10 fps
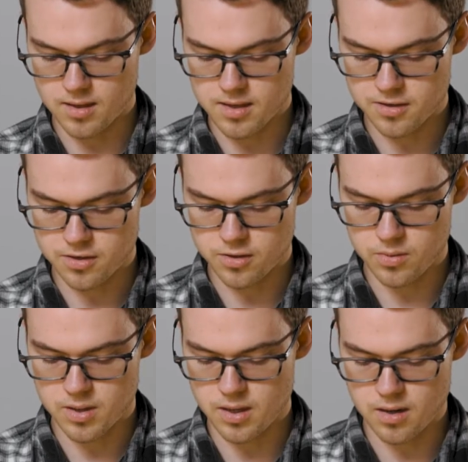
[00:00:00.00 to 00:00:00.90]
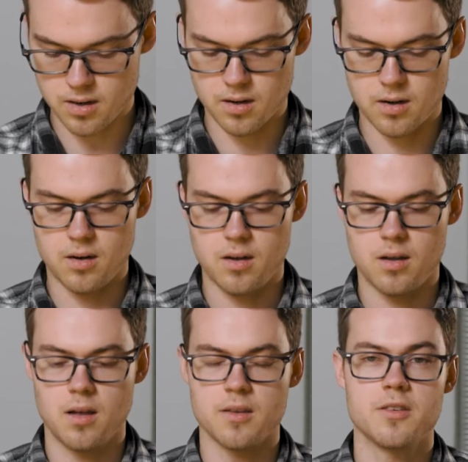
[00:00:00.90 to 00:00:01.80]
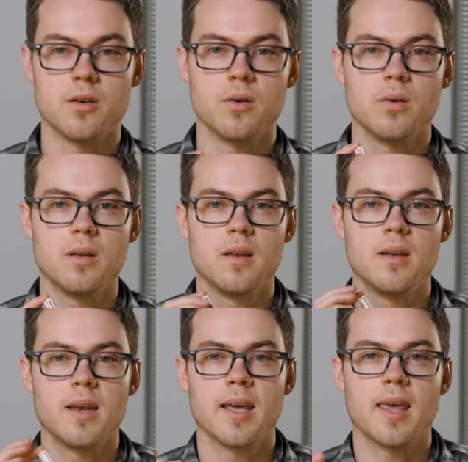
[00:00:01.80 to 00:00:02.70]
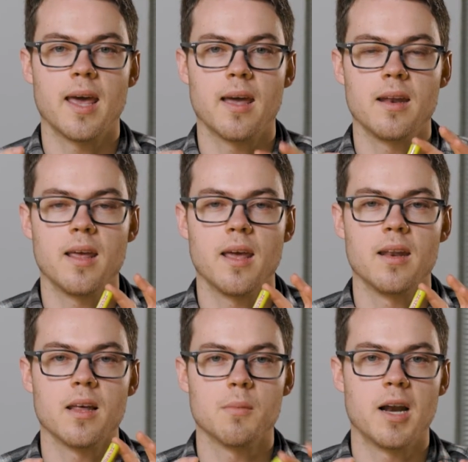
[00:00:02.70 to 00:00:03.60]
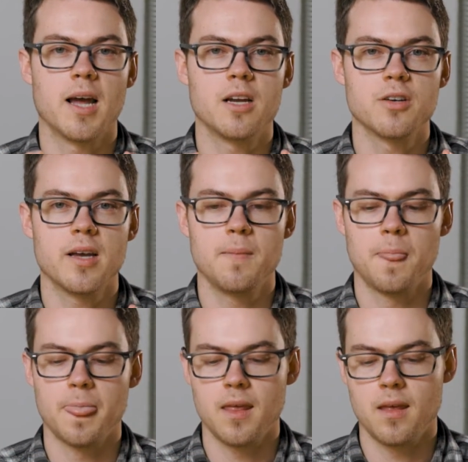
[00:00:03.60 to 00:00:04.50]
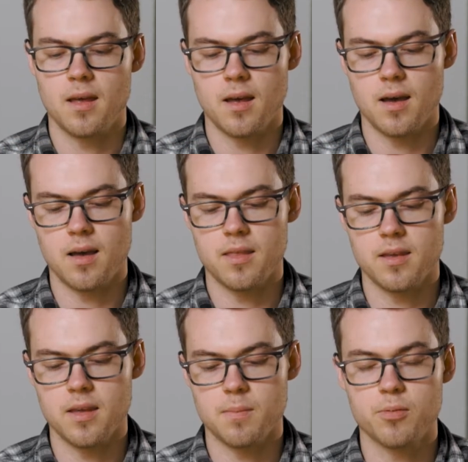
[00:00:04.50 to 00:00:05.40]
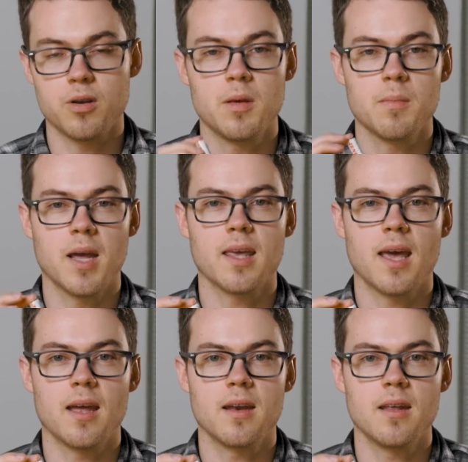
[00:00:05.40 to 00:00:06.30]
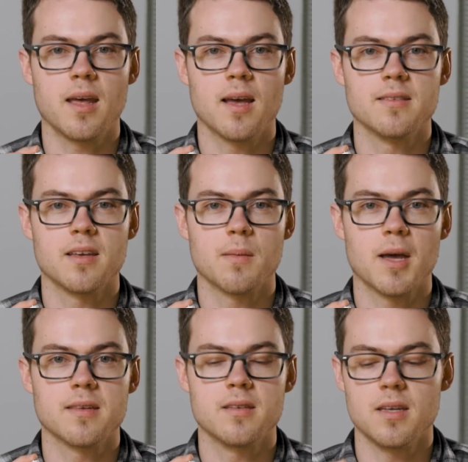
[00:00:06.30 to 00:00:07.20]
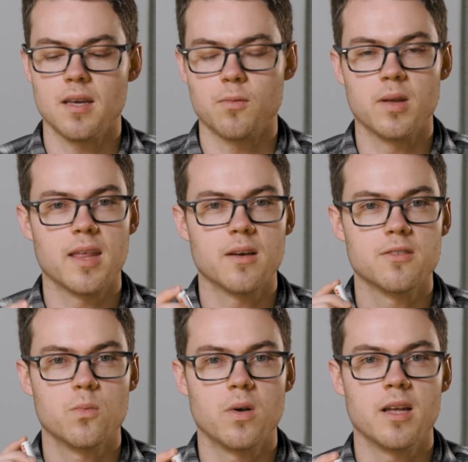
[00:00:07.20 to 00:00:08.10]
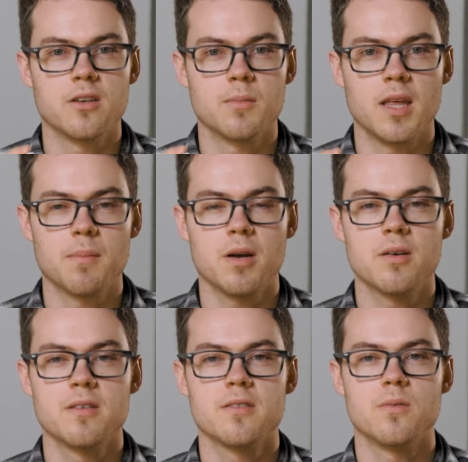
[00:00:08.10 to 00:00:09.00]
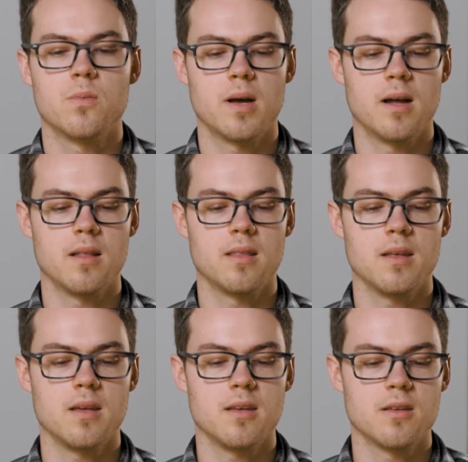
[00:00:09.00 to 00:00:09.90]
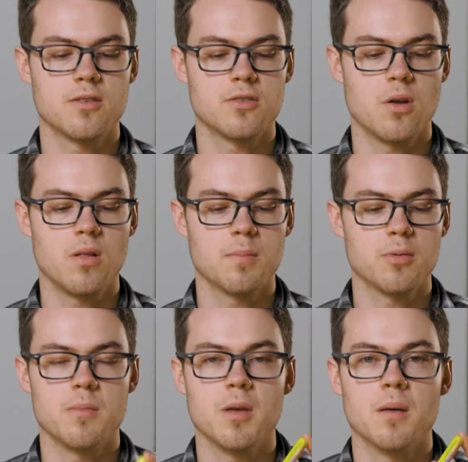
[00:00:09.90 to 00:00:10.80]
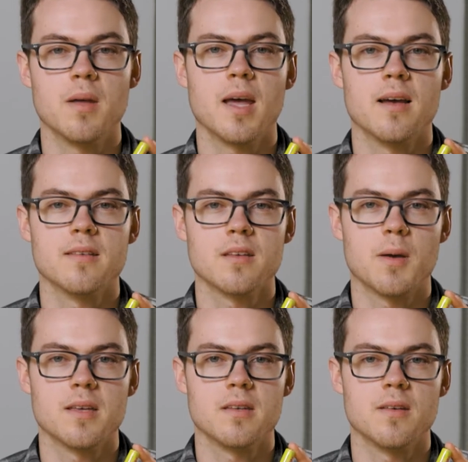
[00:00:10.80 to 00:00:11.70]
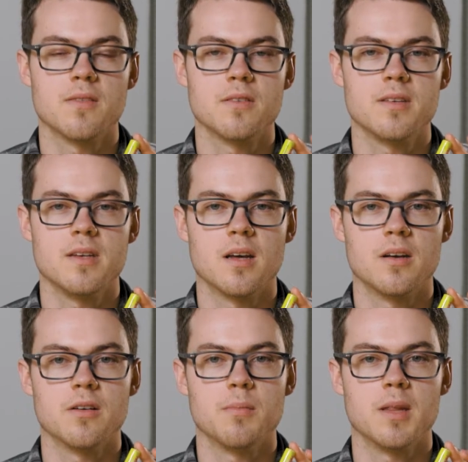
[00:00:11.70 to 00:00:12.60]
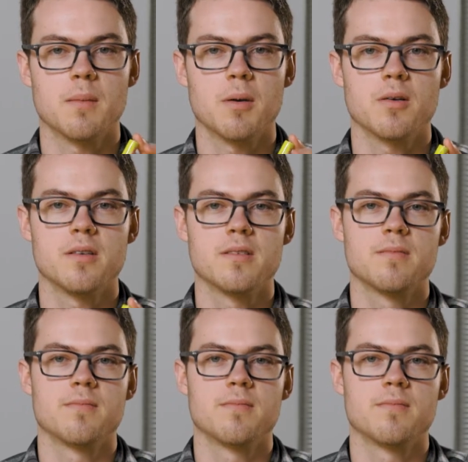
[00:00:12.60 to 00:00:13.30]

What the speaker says: these 2 here, also NiCad and nickel metal hydride. The premium NiCad has a capacity of 1100 milliamp hours, while the solar premium has a capacity of 1300 milliamp hours.